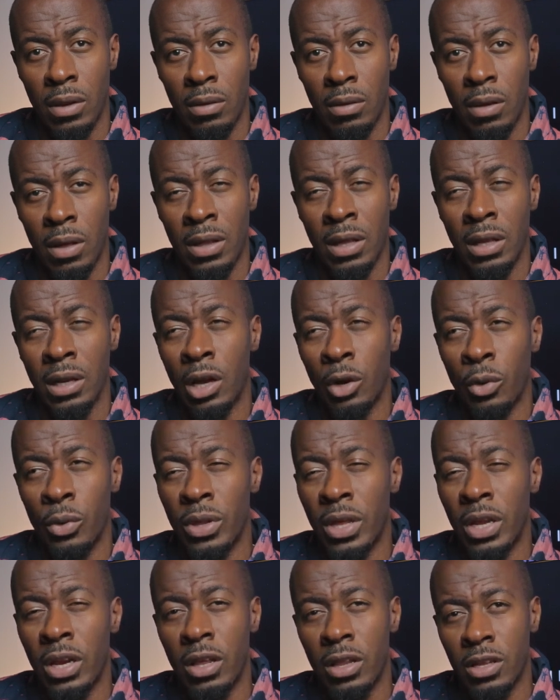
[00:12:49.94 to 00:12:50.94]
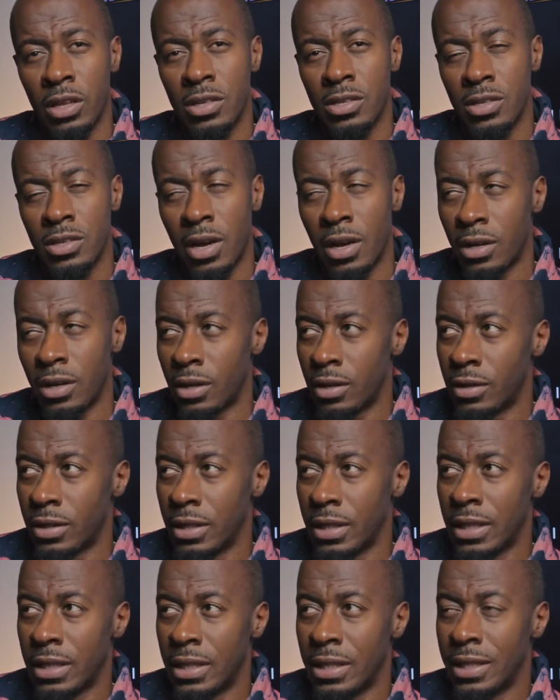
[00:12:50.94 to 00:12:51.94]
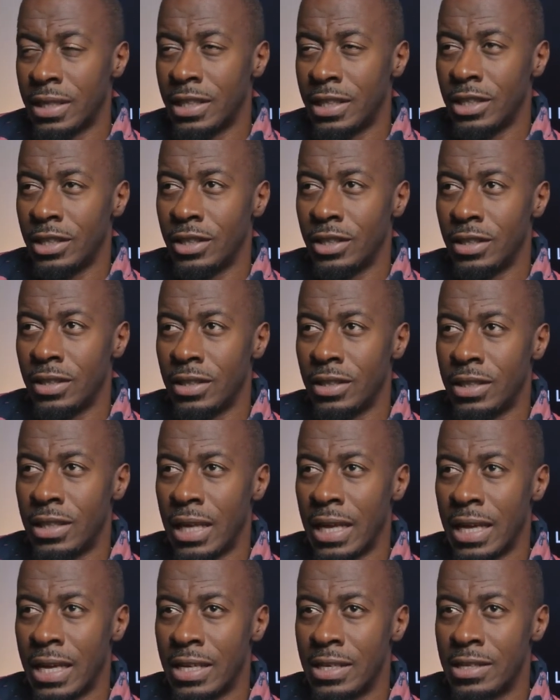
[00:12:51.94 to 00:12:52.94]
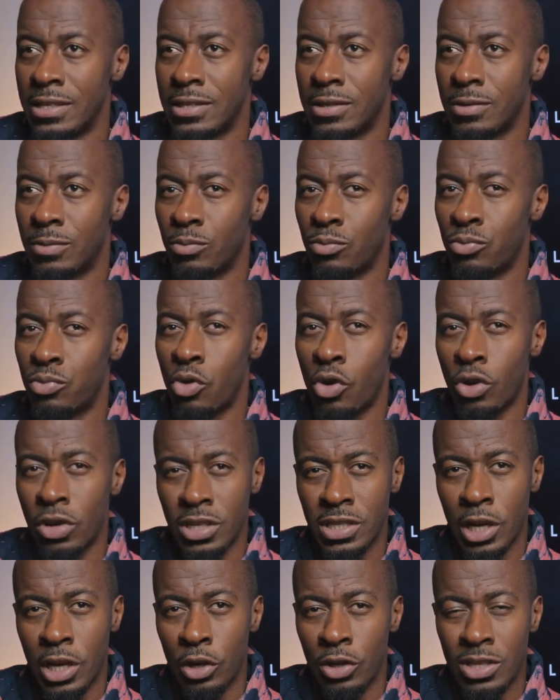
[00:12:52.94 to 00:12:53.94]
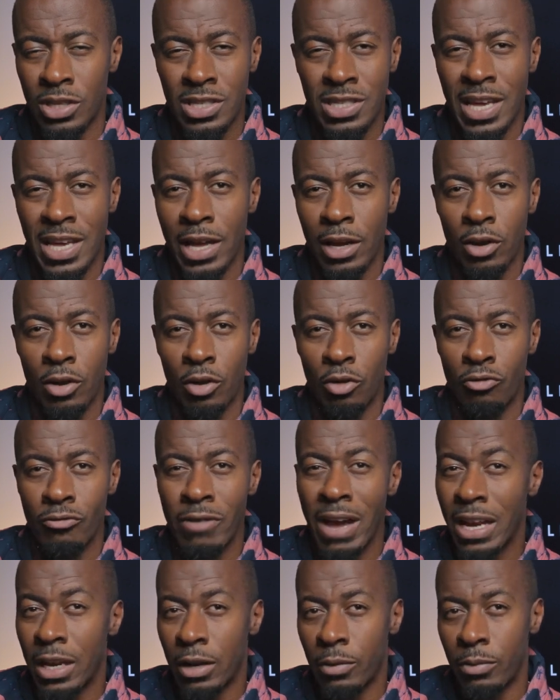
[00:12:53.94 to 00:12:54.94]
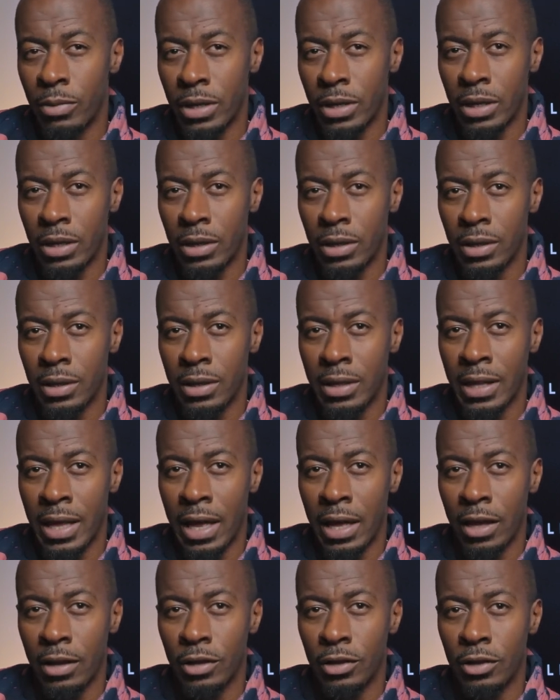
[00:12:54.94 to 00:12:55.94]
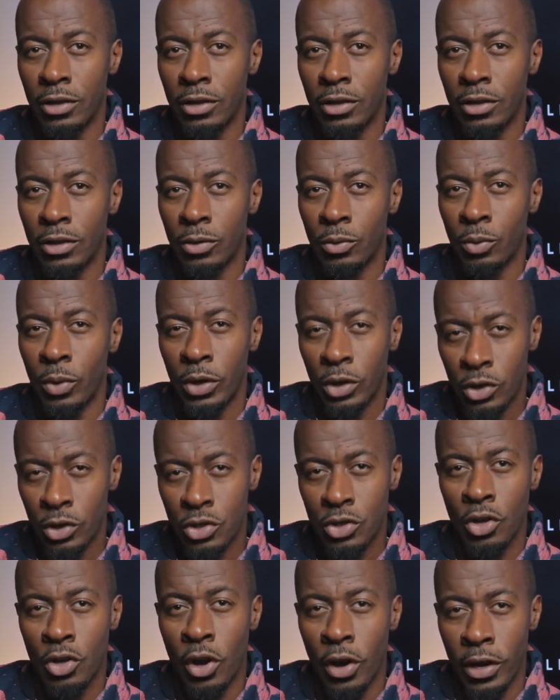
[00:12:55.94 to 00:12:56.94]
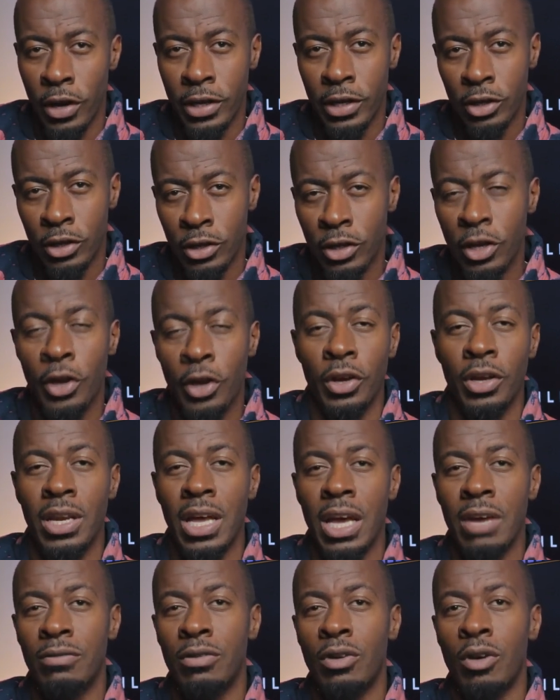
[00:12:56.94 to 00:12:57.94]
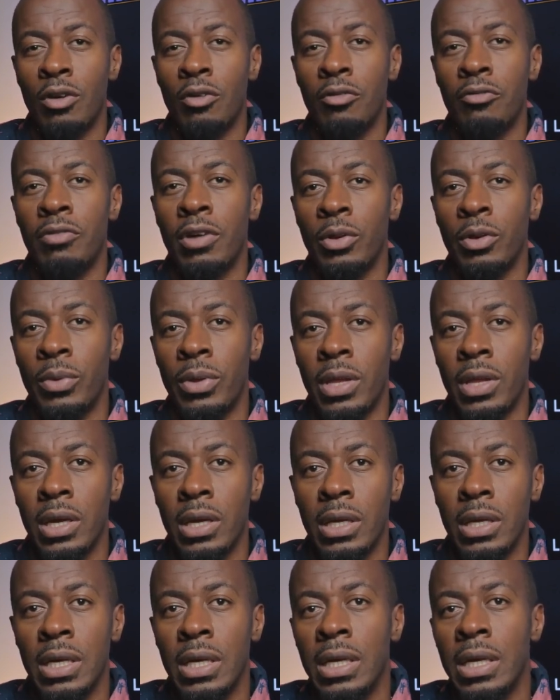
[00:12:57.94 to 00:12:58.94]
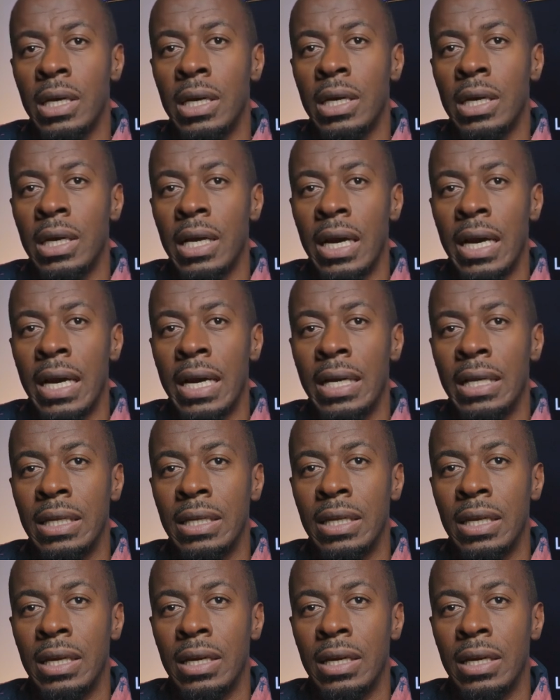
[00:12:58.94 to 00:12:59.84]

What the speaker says: I think like with any other designer, there's projects that you just take on randomly that when you start it, you know you're going to have a lot of fun with it. And